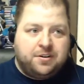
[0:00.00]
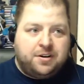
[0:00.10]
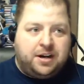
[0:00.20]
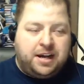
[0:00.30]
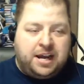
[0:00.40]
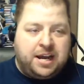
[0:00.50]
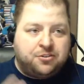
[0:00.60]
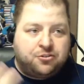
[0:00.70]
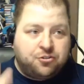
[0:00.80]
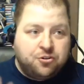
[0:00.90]
I
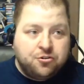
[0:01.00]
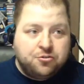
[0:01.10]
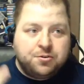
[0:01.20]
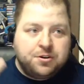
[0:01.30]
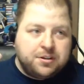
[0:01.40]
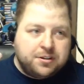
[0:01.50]
had 2